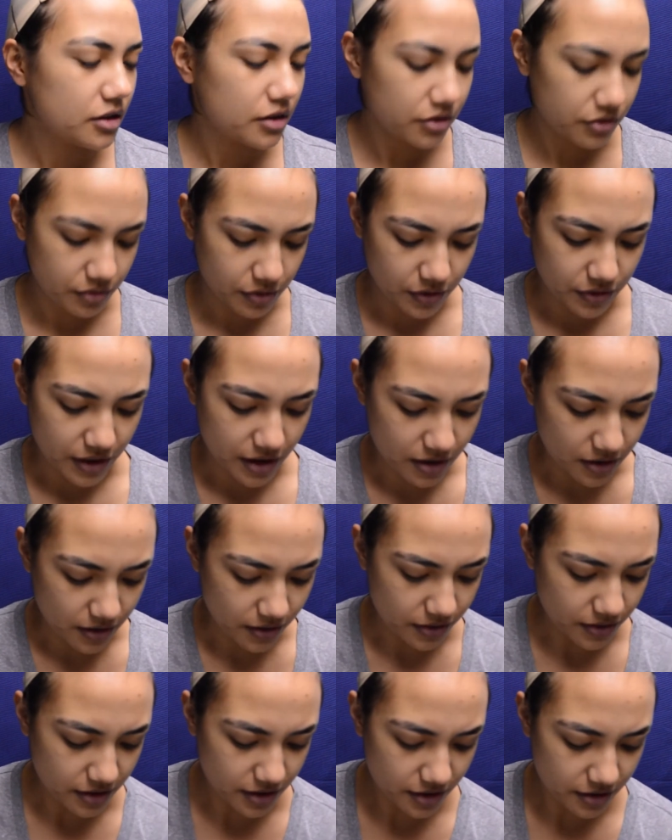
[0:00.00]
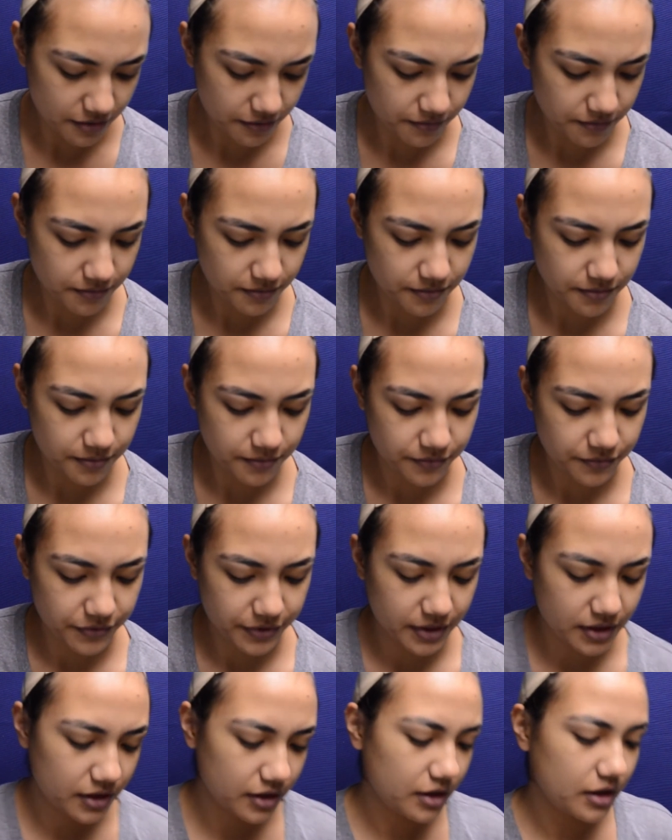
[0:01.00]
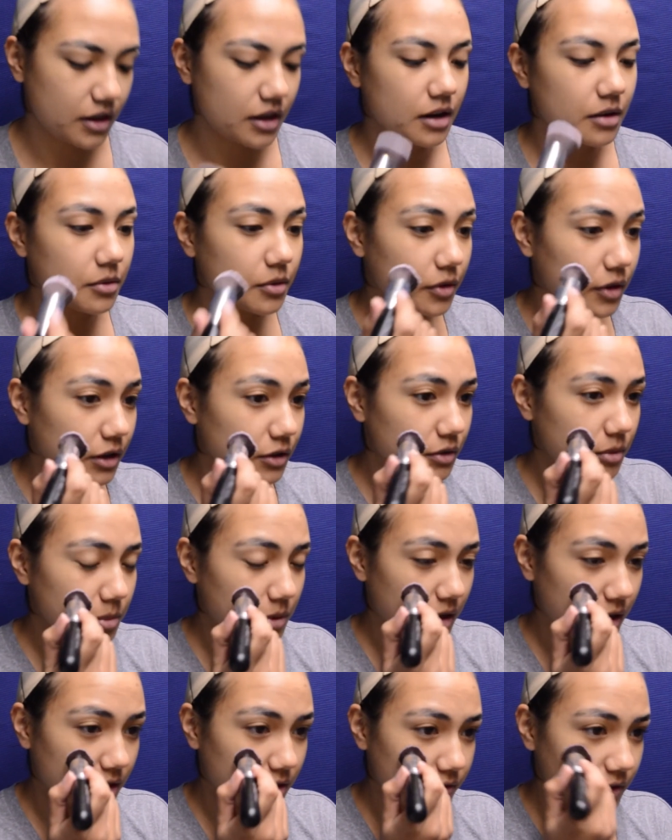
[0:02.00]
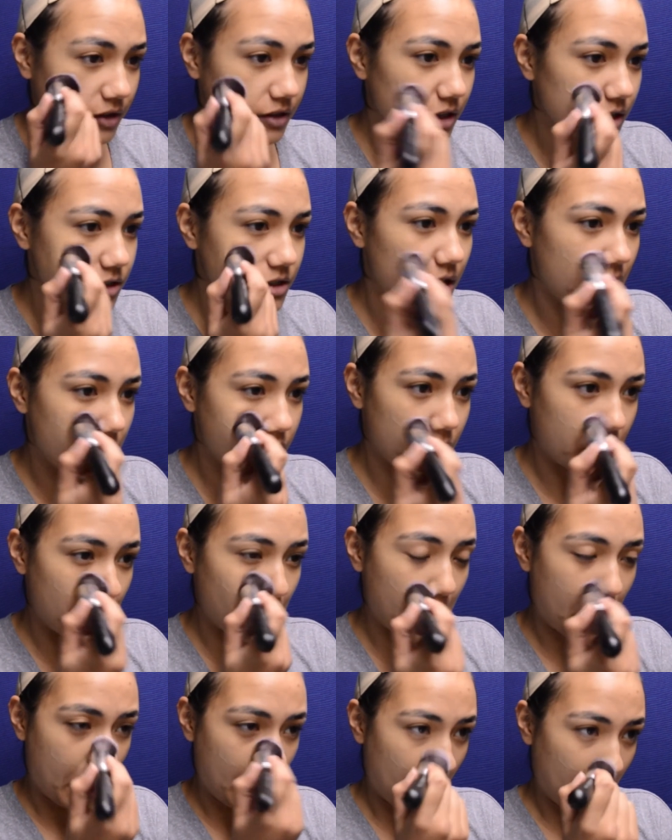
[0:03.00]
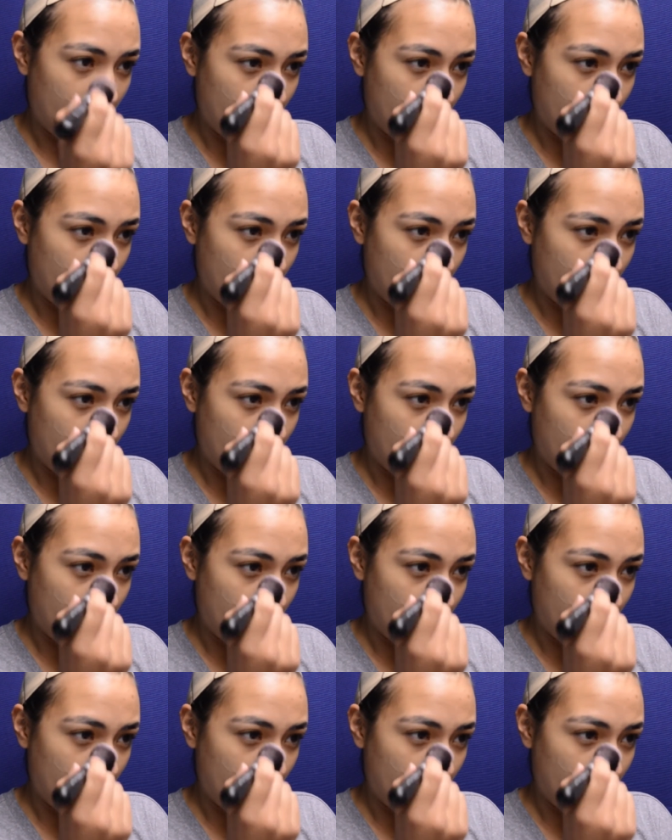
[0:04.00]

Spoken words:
throw that on there, and I'm going to apply the foundation everywhere.